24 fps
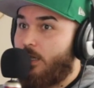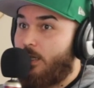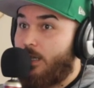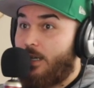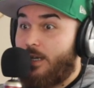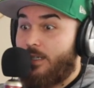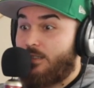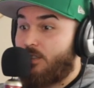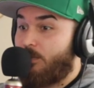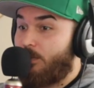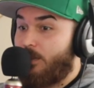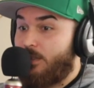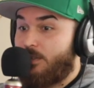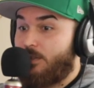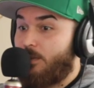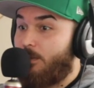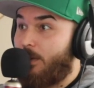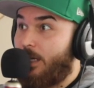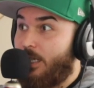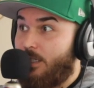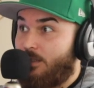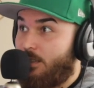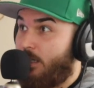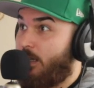That has to be
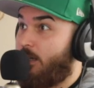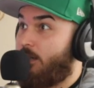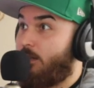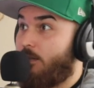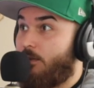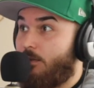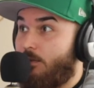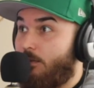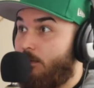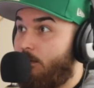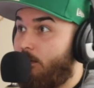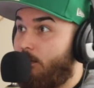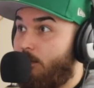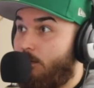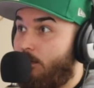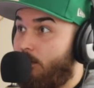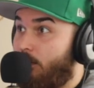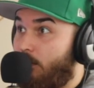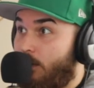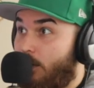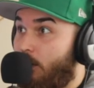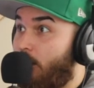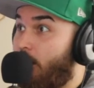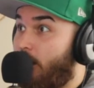somebody's like,
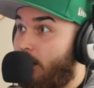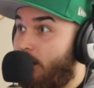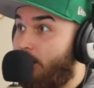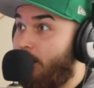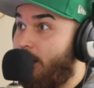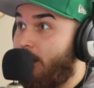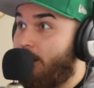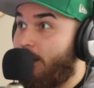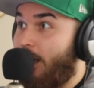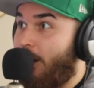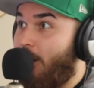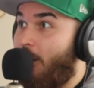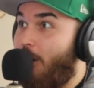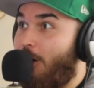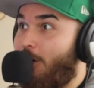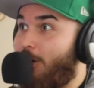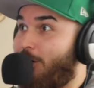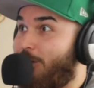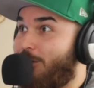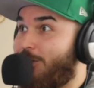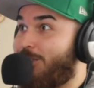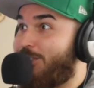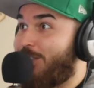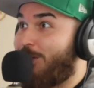you know what I mean? Like
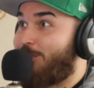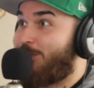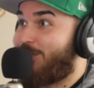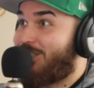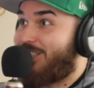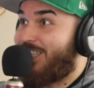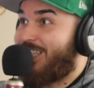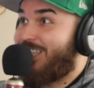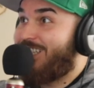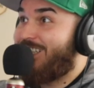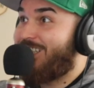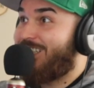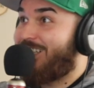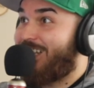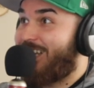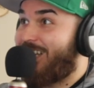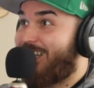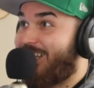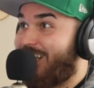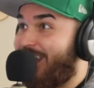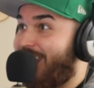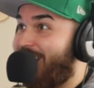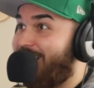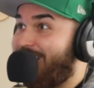heart or some shit,
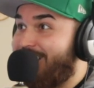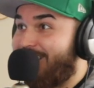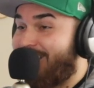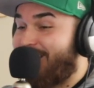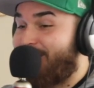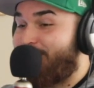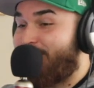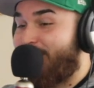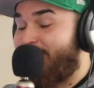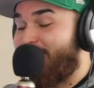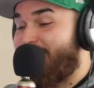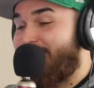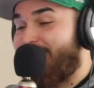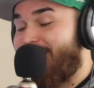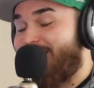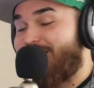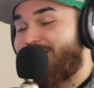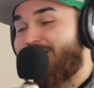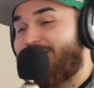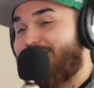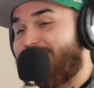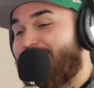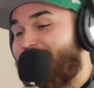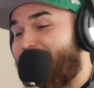like anything, bro. And I
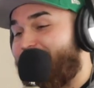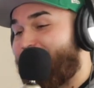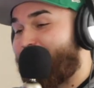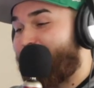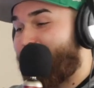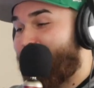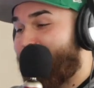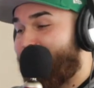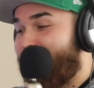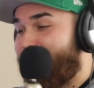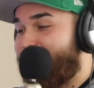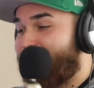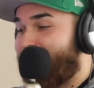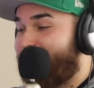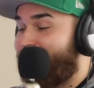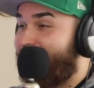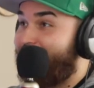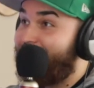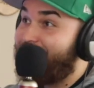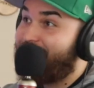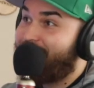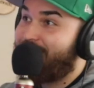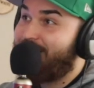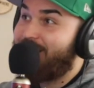was just like, bro, that's
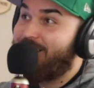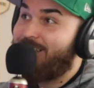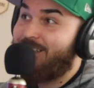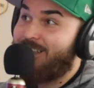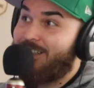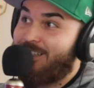crazy.